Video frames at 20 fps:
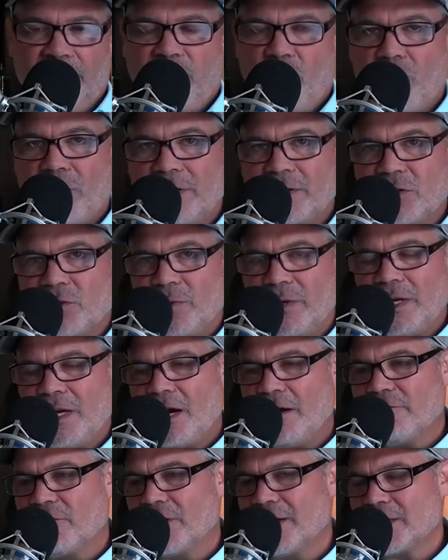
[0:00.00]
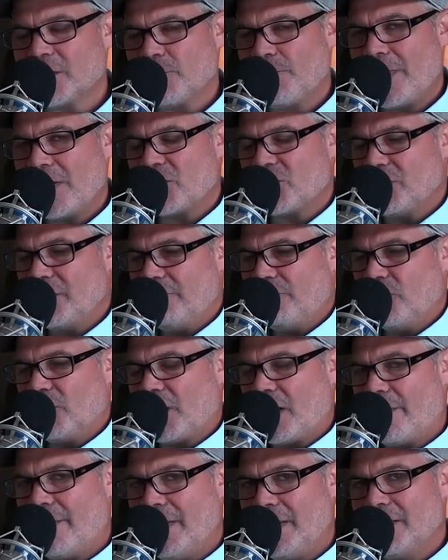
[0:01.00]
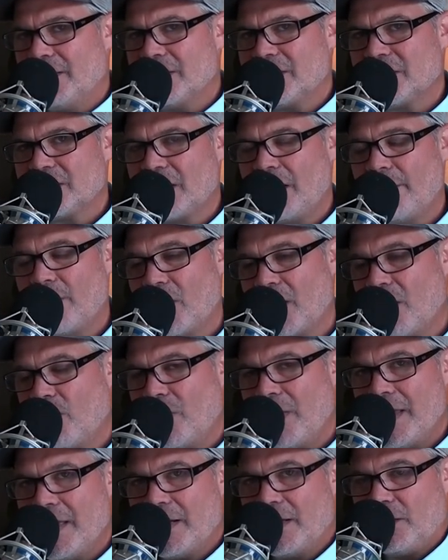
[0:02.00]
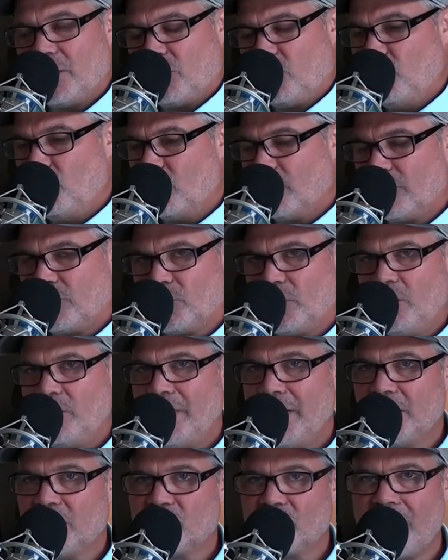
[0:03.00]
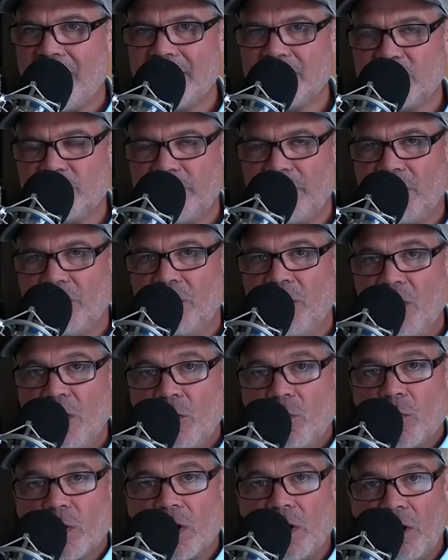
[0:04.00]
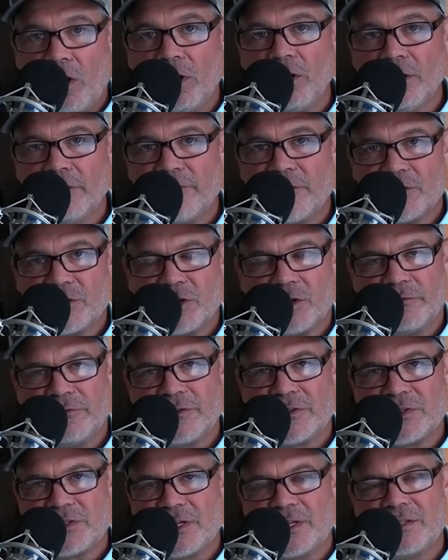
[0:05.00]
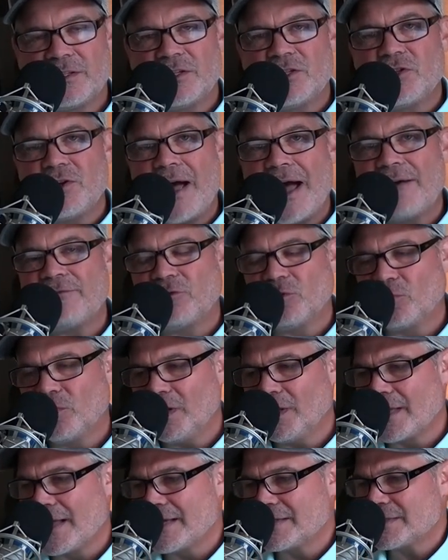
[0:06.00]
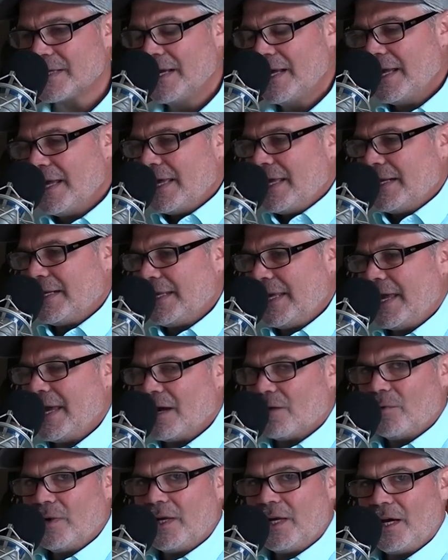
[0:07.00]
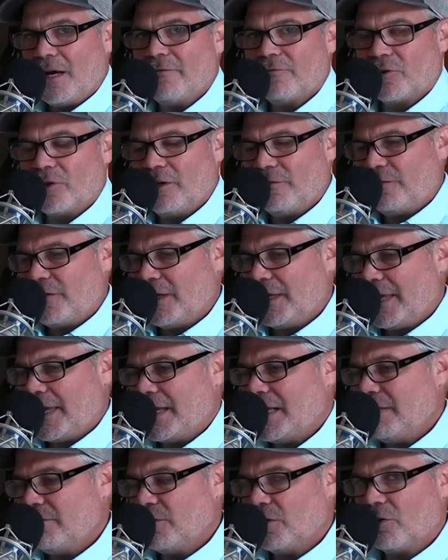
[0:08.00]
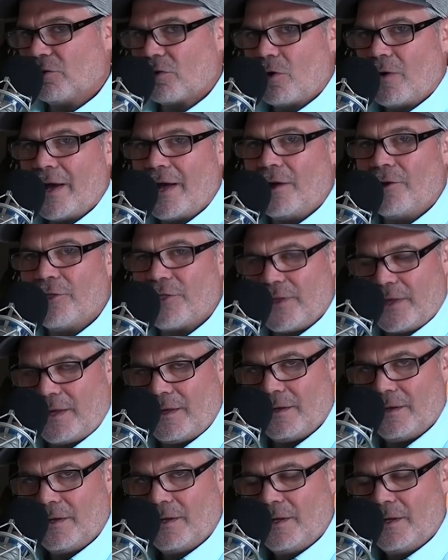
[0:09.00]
for it to recover, especially if you're coming into summer and we hit a 2- or 3-week dry spell where all of the turf is stunted. You have to realize it can't recover if it can't even grow healthy.